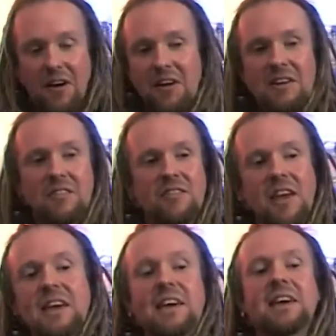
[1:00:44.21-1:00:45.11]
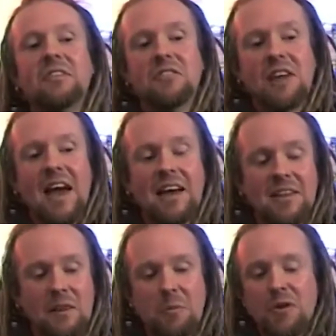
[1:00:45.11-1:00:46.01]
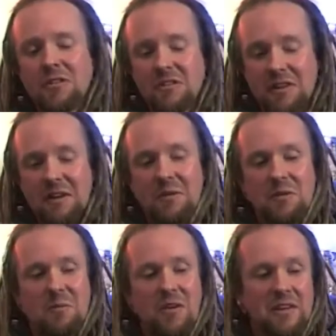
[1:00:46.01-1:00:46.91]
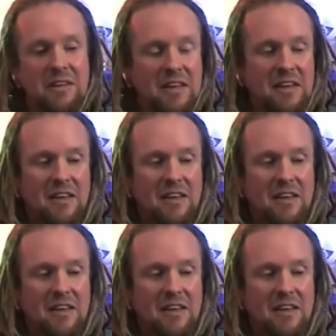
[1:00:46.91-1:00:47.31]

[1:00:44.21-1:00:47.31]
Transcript: hiding ten key of skag in the bush, I think was my,